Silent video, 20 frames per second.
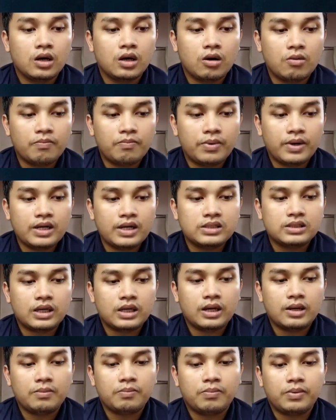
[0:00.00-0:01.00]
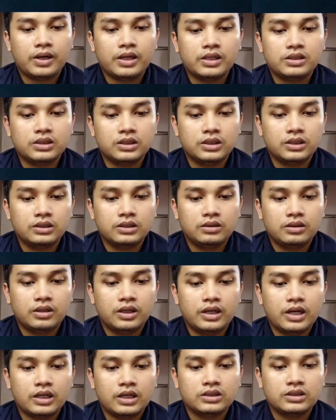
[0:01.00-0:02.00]
Compressed air pressure
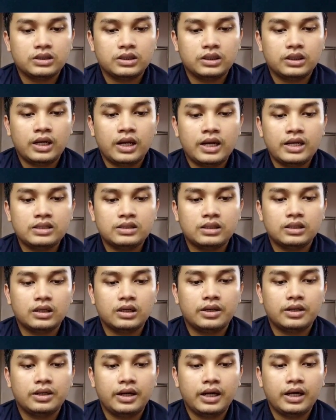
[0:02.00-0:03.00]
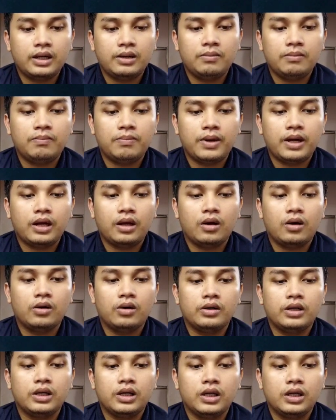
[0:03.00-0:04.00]
reduction has a great impact
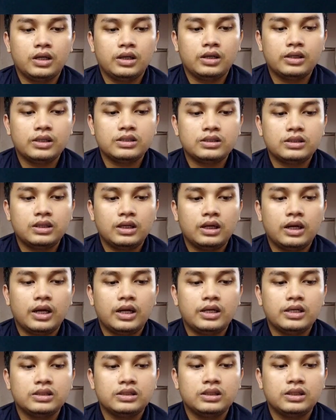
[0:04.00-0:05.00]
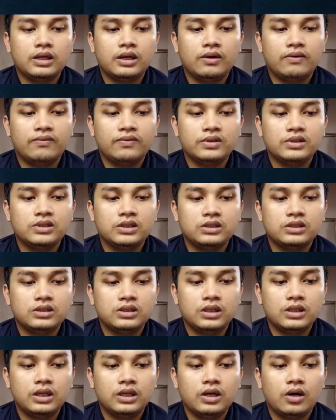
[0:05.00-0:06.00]
on increasing energy
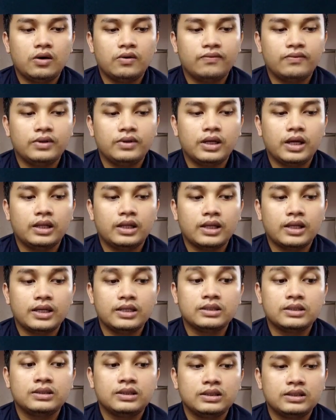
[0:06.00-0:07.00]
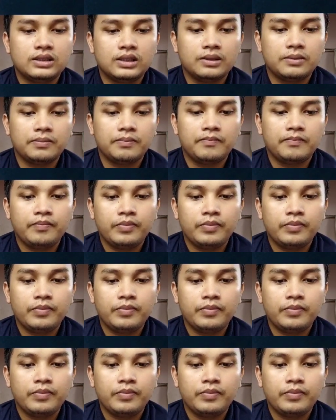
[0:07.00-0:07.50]
efficiency of the entire system.